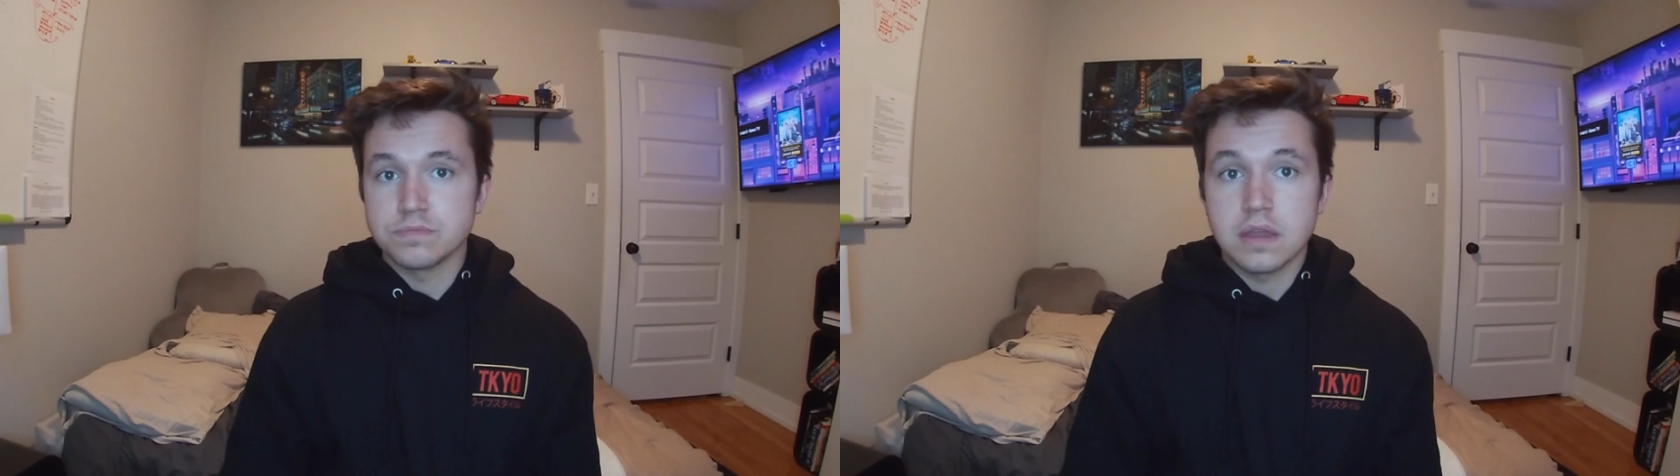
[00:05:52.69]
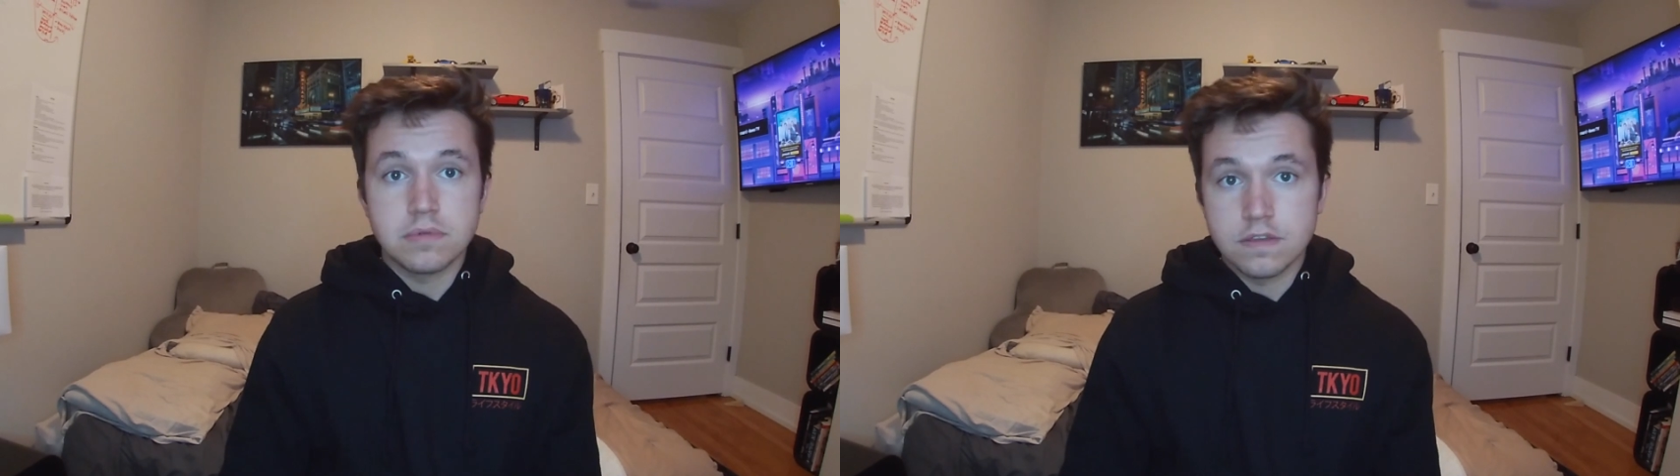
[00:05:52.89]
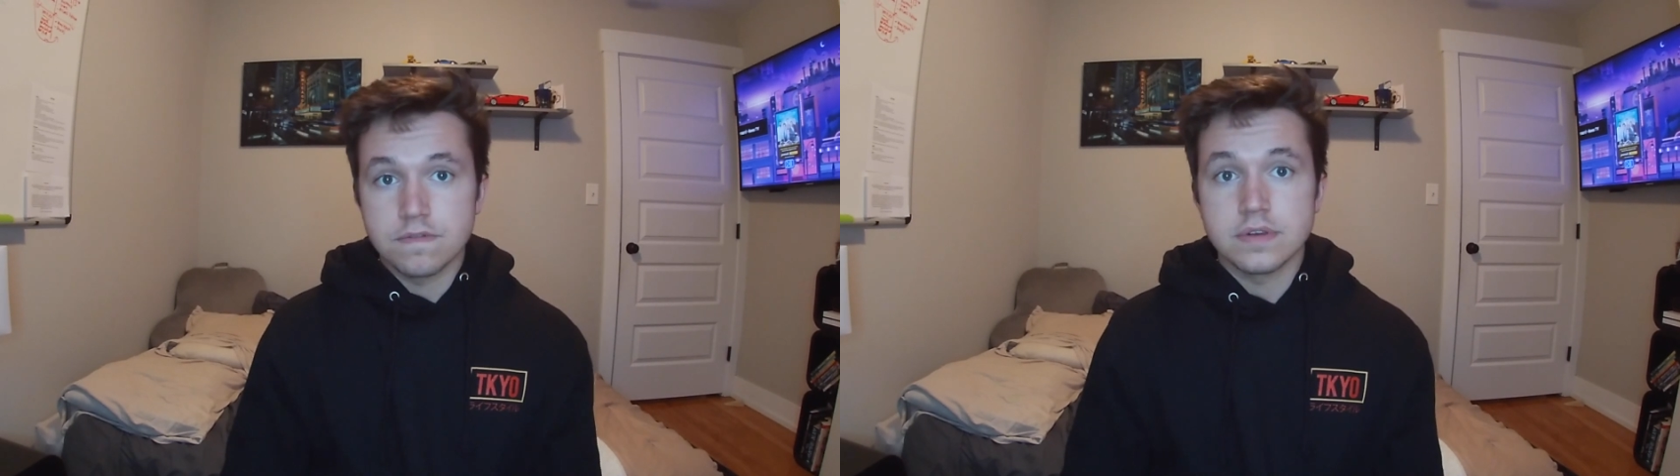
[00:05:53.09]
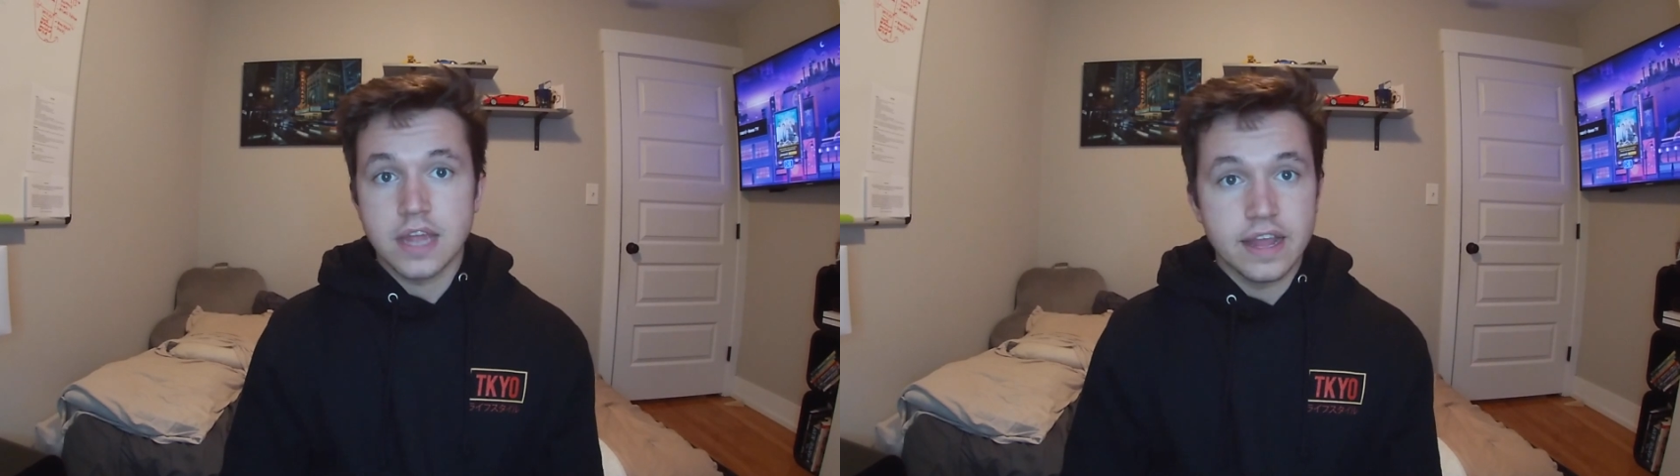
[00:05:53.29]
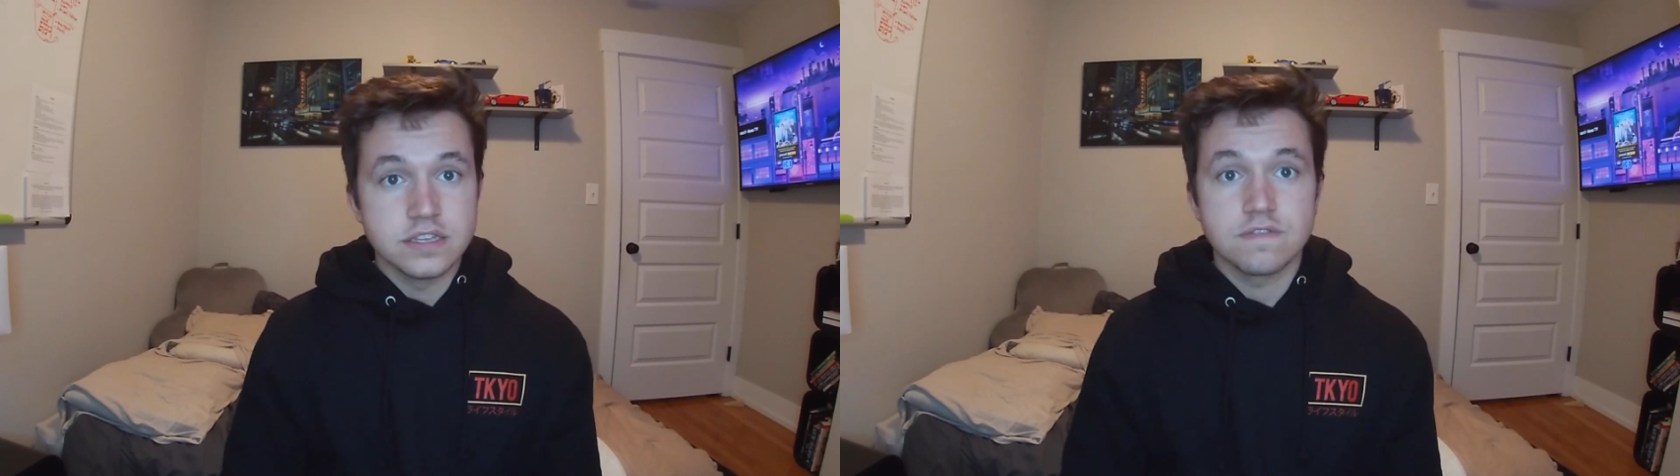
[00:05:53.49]
maybe even
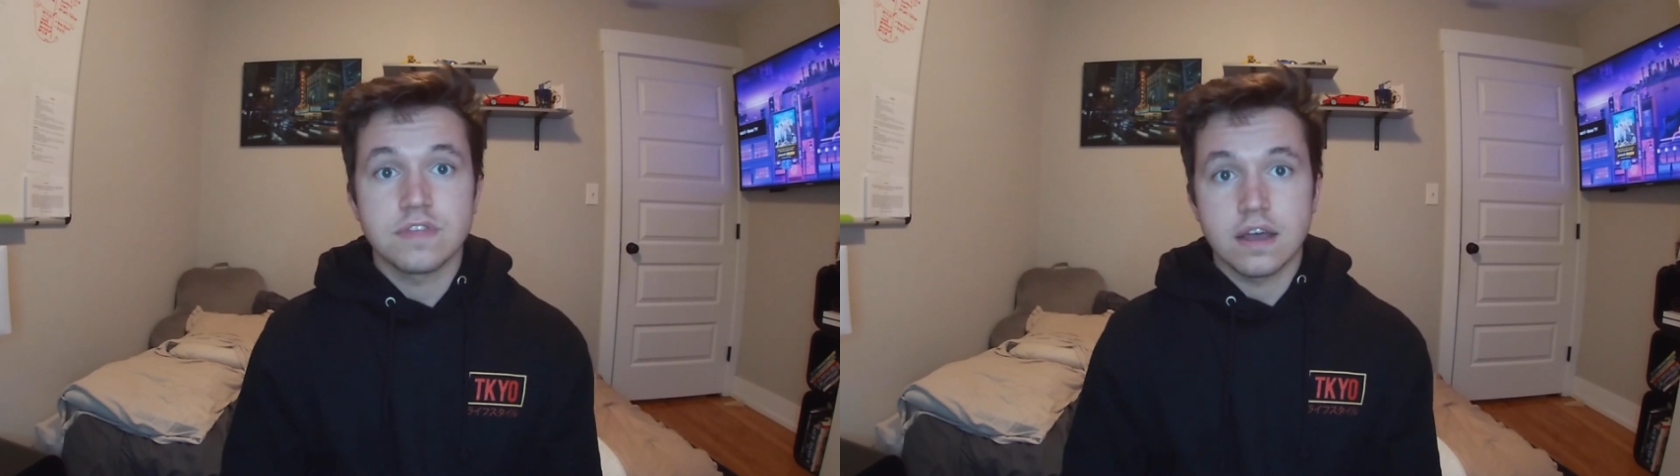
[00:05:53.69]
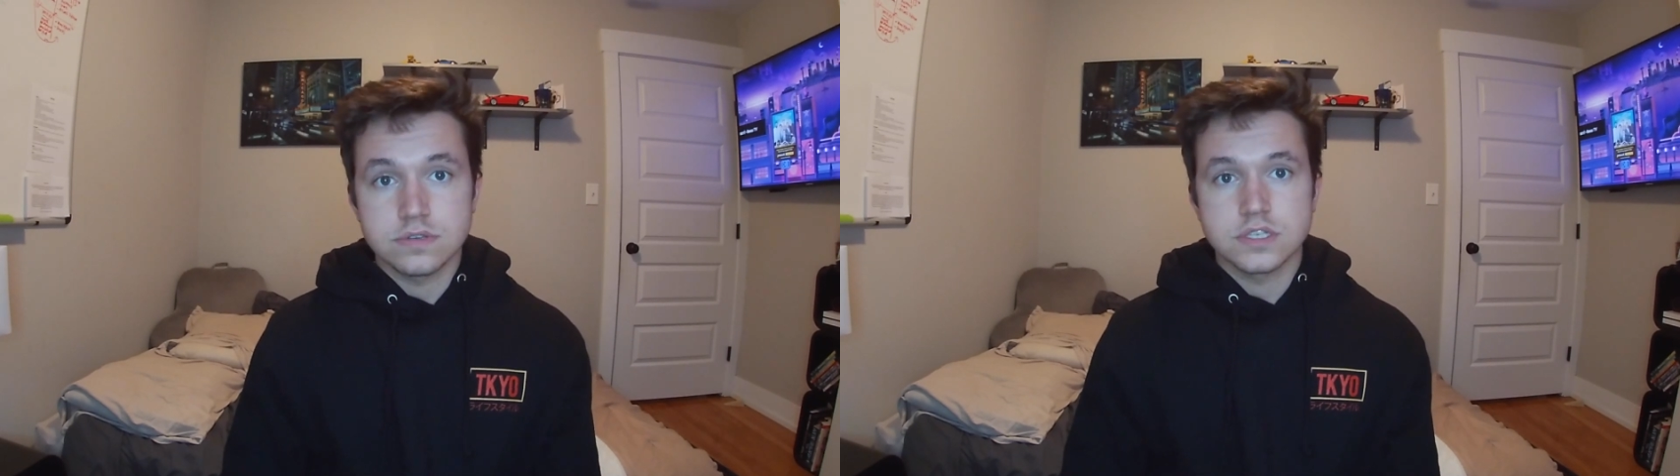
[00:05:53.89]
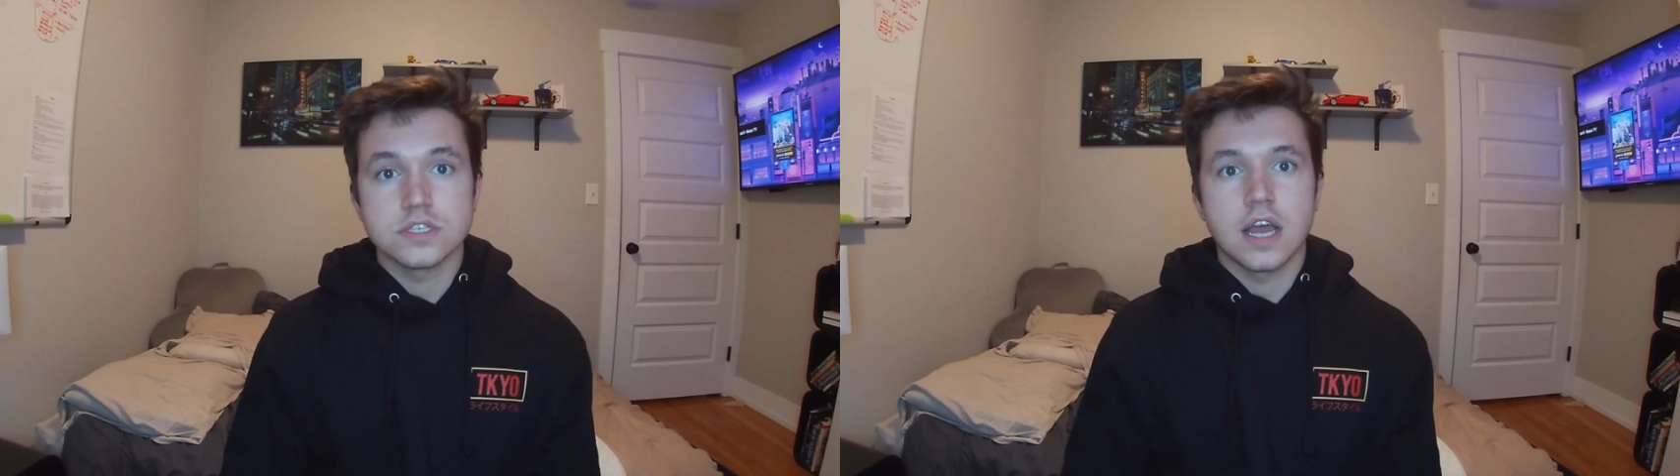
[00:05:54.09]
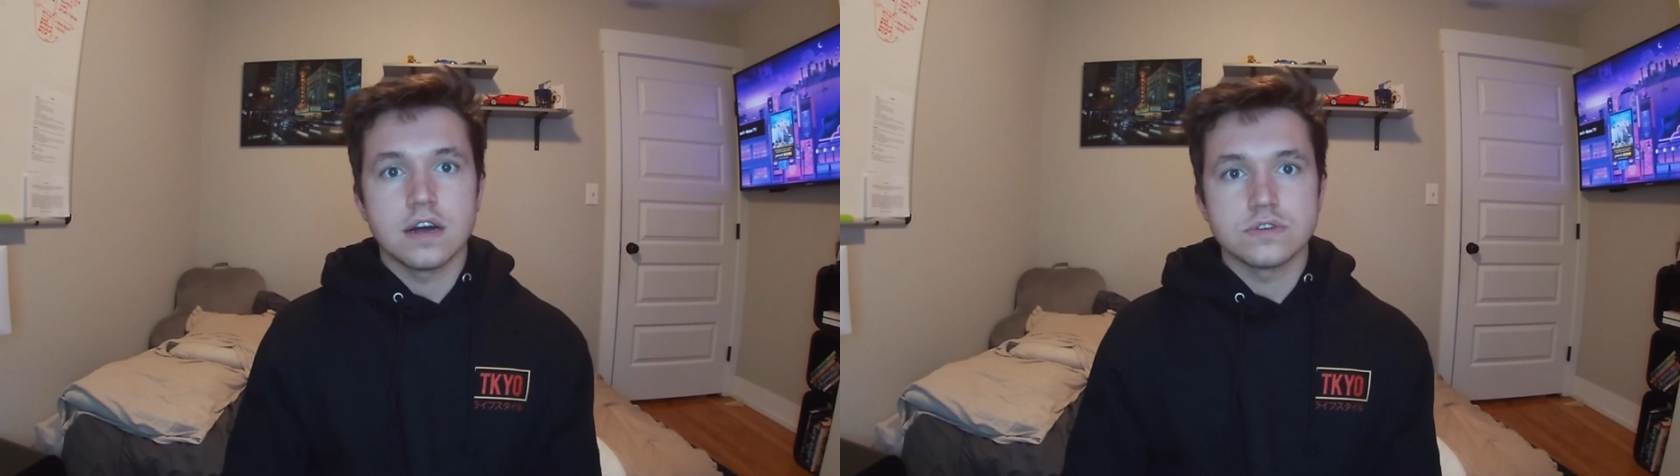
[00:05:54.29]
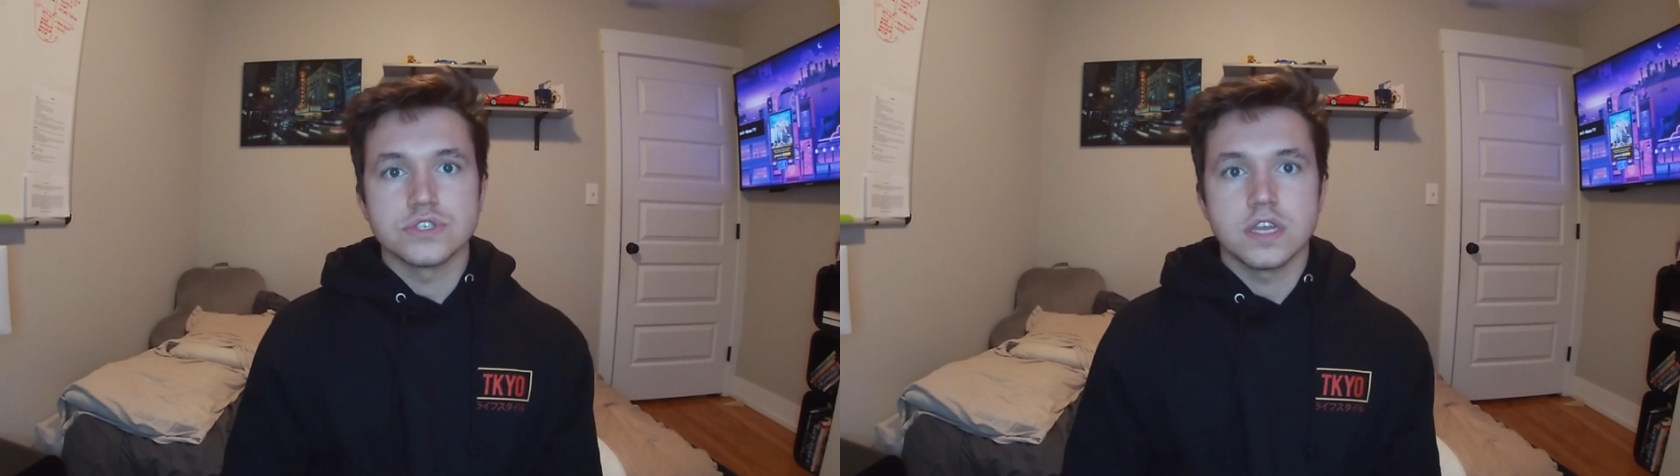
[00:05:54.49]
tens of thousands of
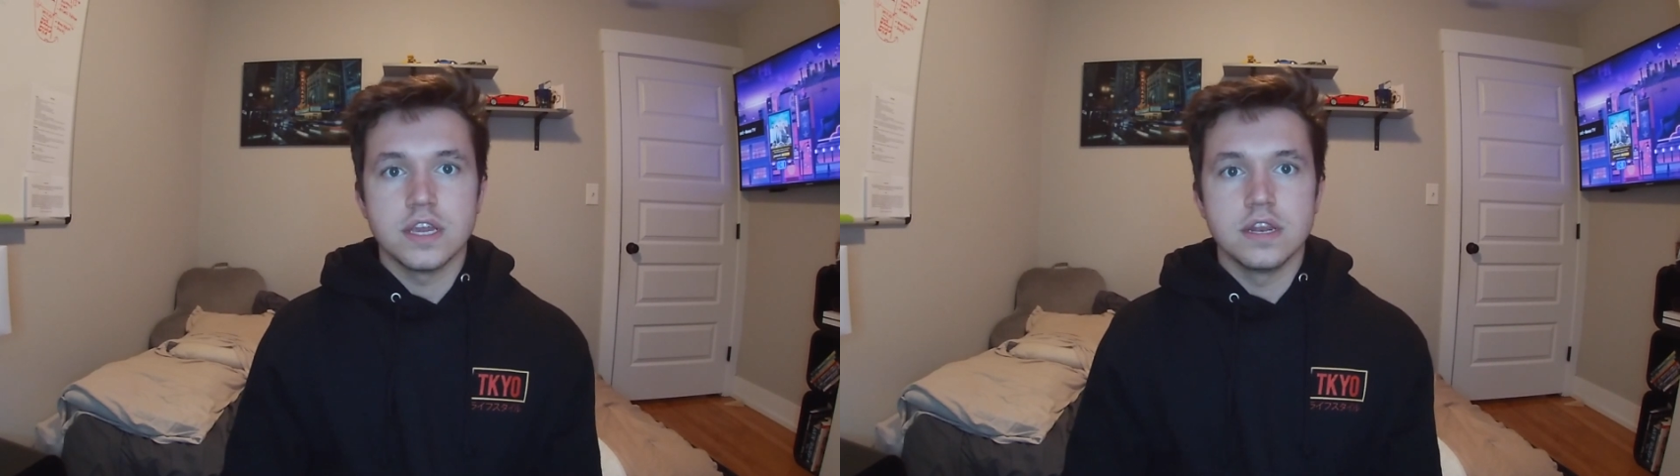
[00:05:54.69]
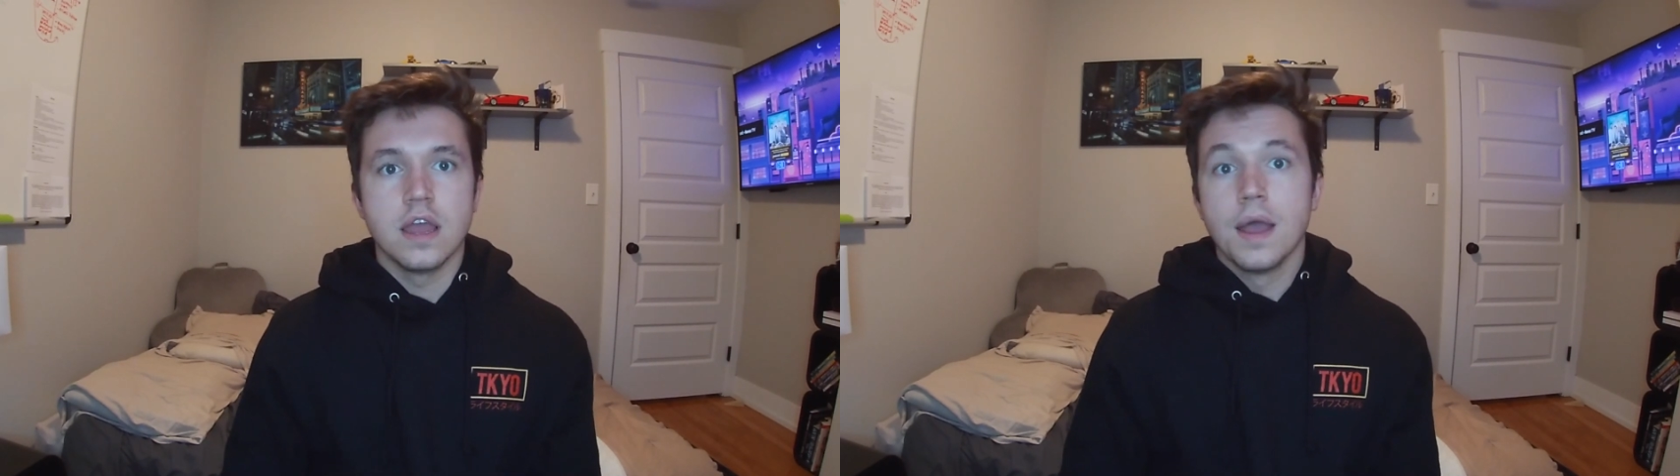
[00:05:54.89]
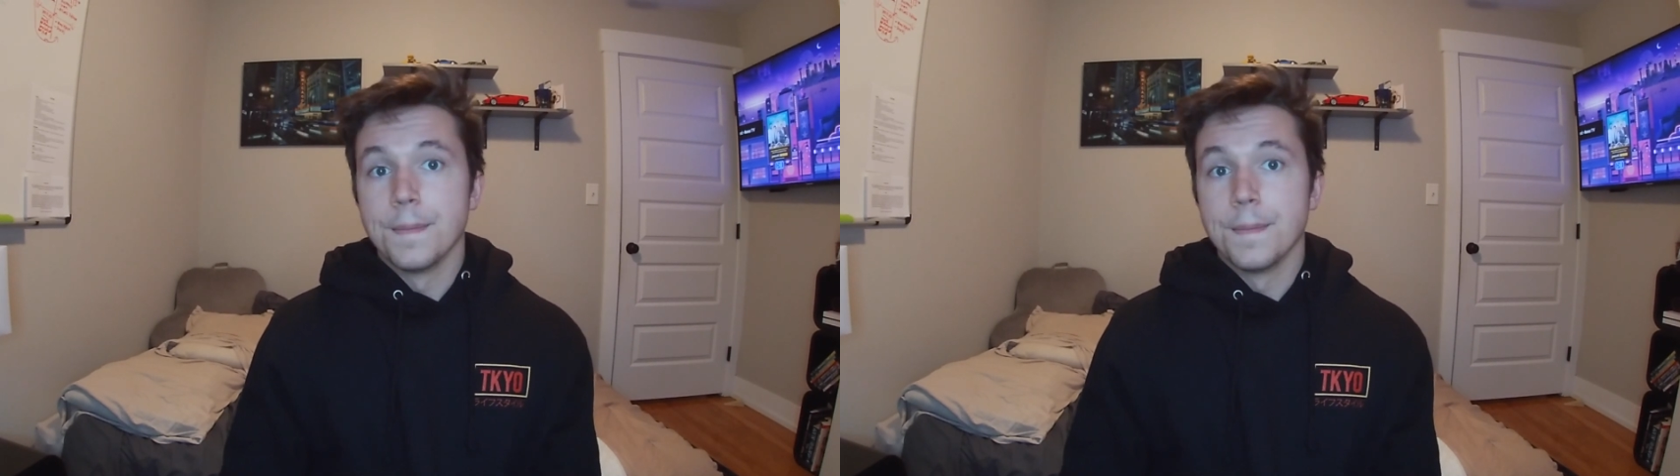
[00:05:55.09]
dollars in